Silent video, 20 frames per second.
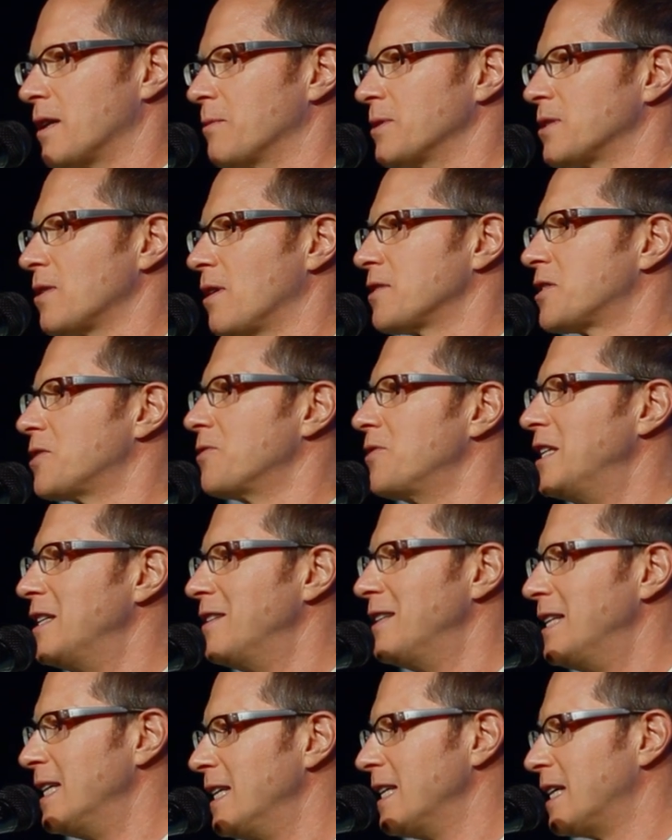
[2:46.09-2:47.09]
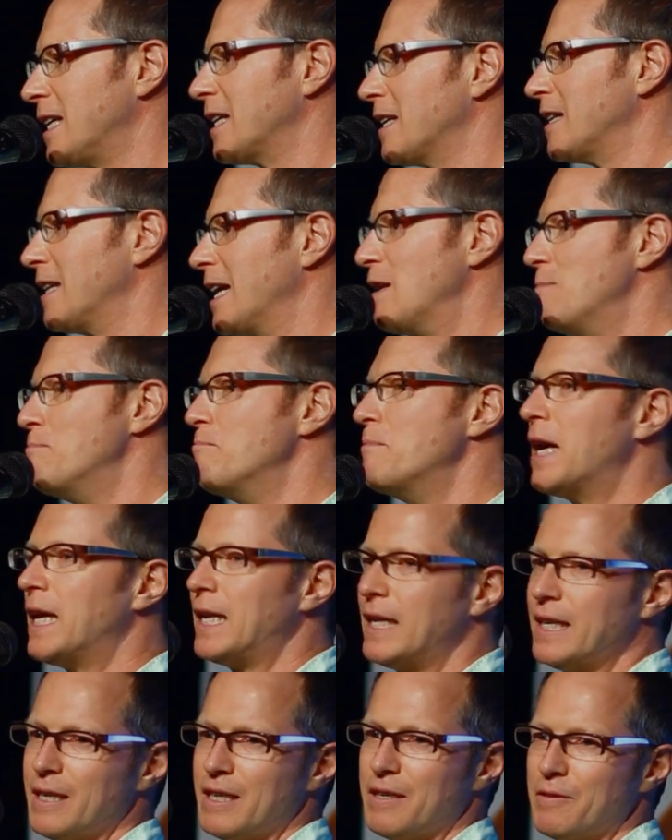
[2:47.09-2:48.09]
It was also unique in
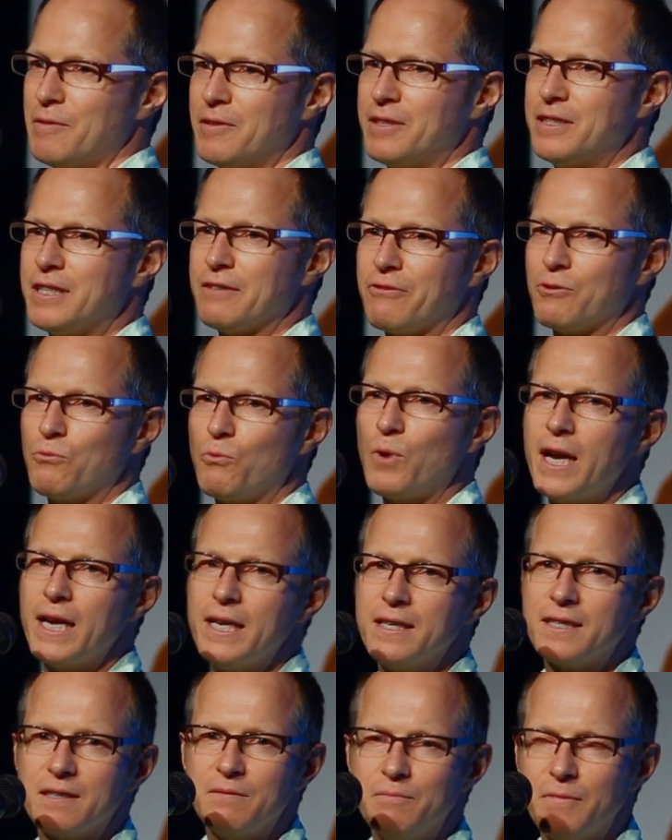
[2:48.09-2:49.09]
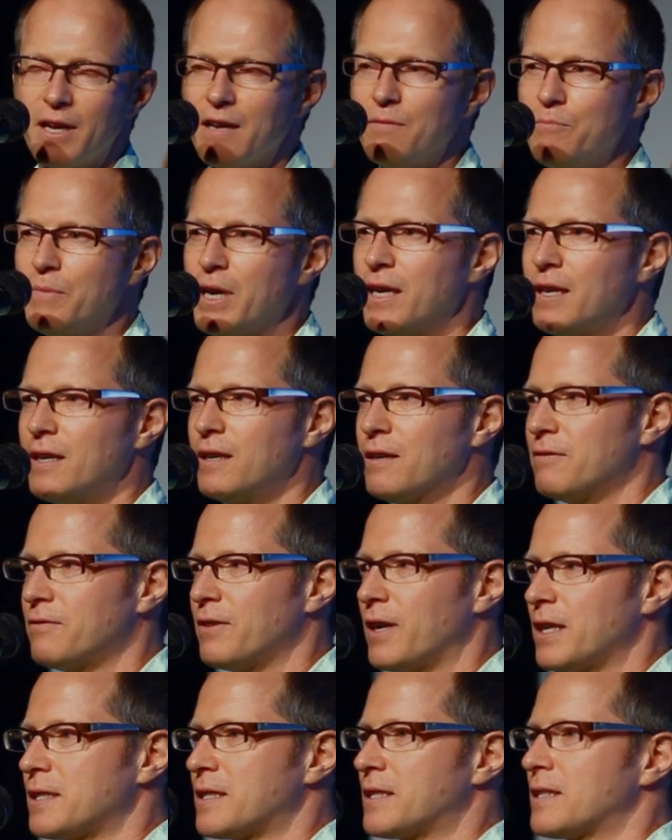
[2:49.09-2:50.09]
many different ways, and many of
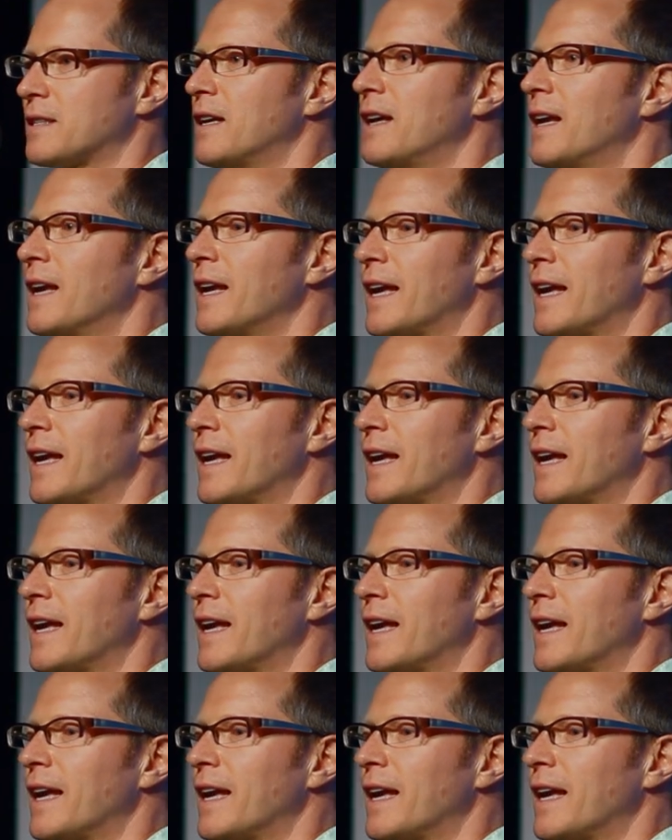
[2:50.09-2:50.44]
us